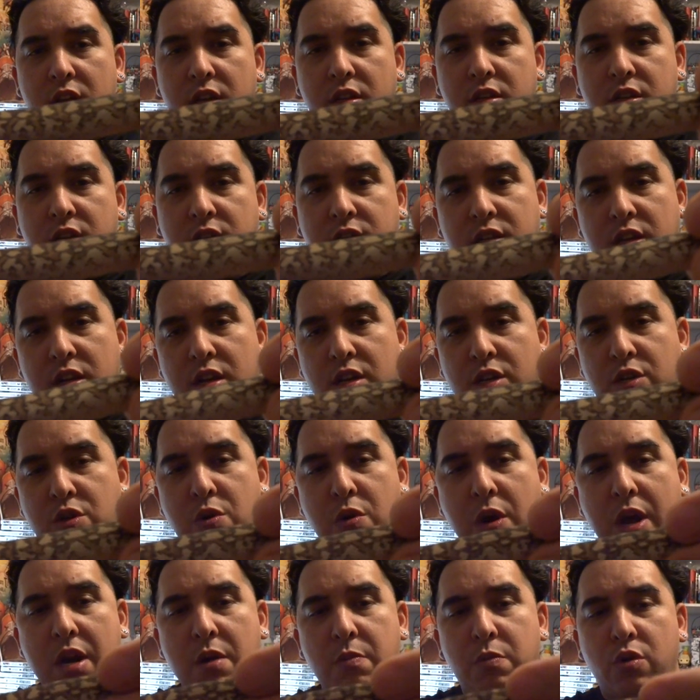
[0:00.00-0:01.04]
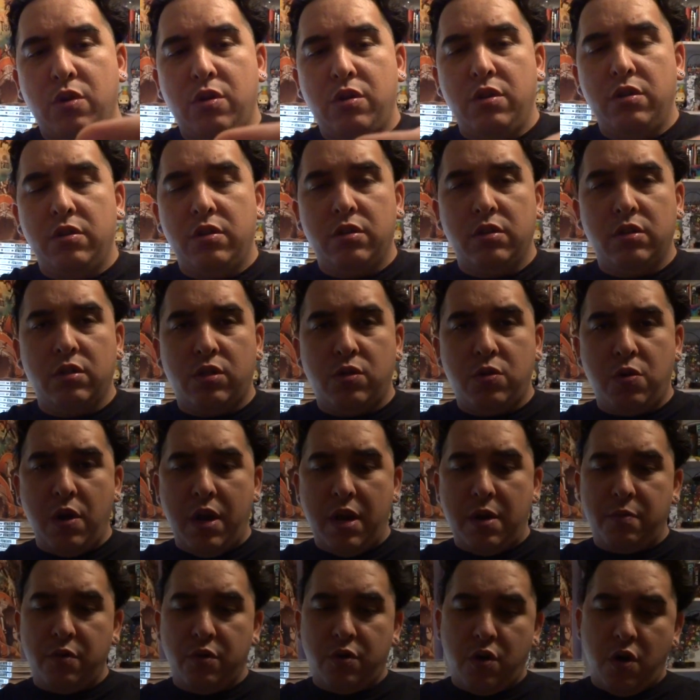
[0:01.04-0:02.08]
Just an incredible
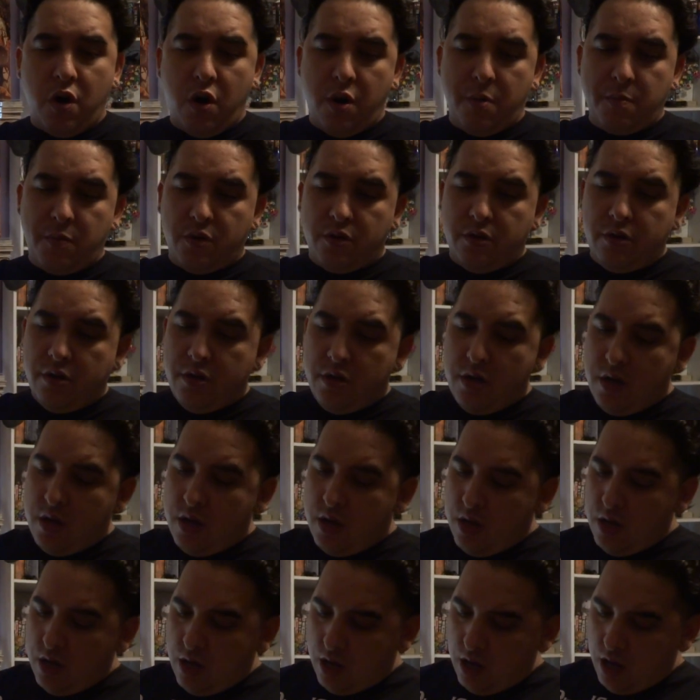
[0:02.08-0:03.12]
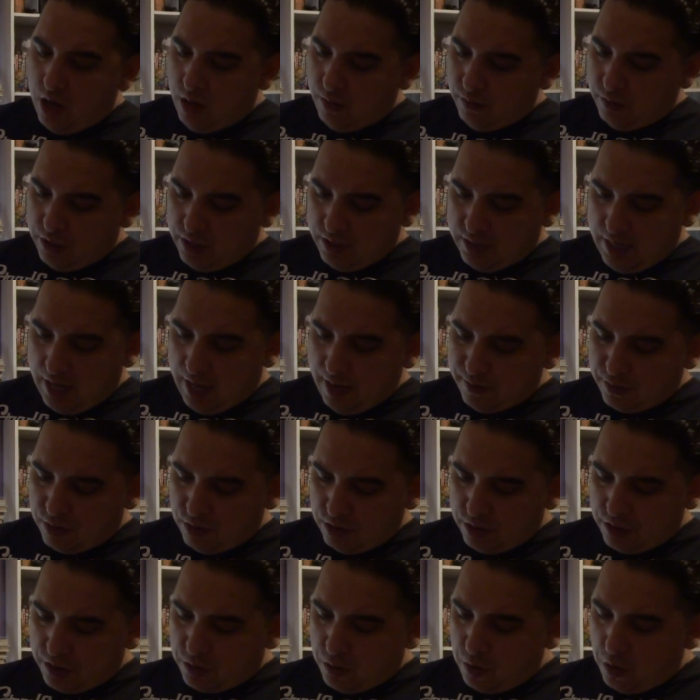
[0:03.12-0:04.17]
caramel. She's
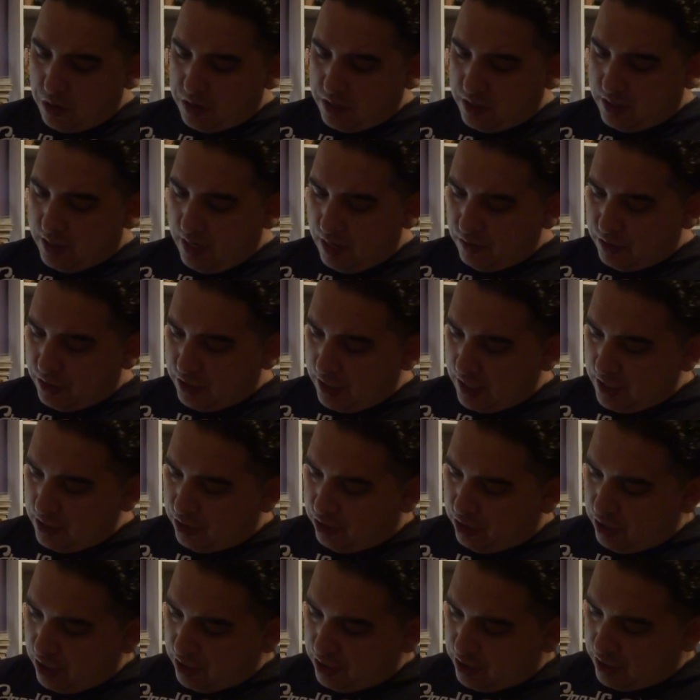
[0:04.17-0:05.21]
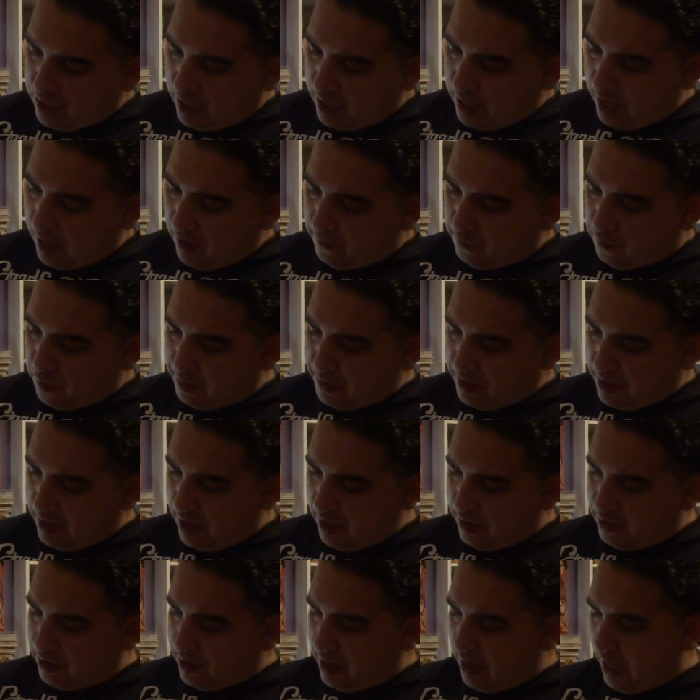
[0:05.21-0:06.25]
absolutely gorgeous. Now, she just shed out for me the
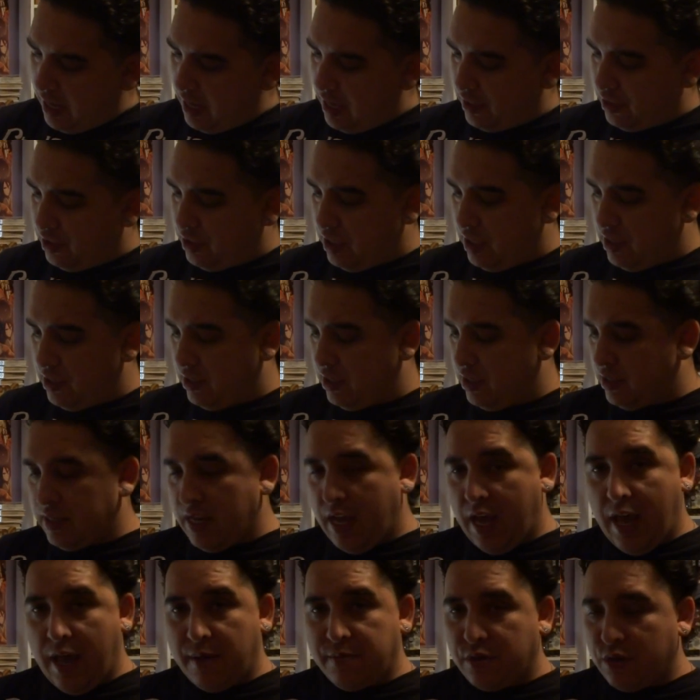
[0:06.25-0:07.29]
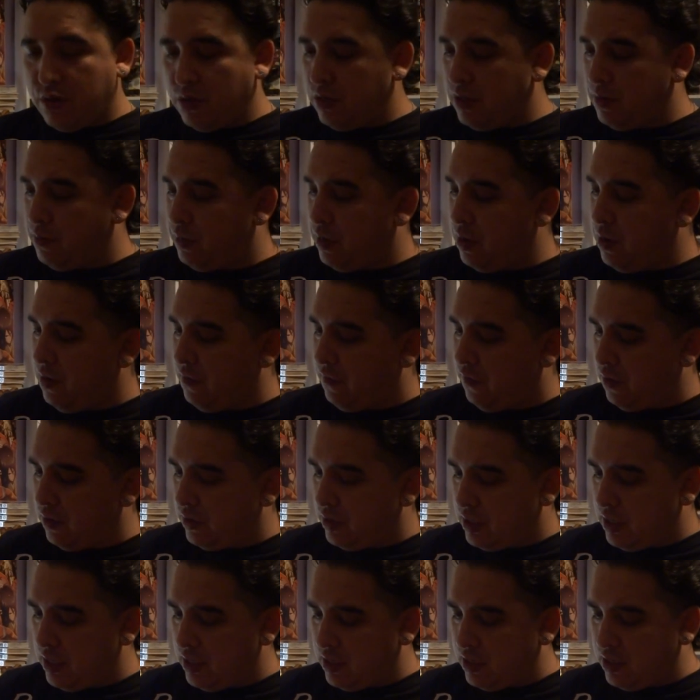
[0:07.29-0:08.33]
other day, and she's just absolutely beautiful,
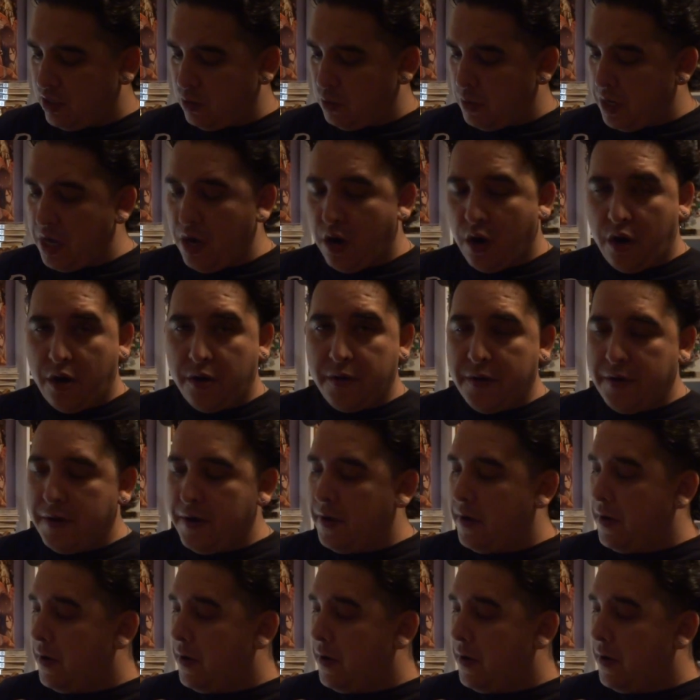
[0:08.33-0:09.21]
and she's a sweetheart.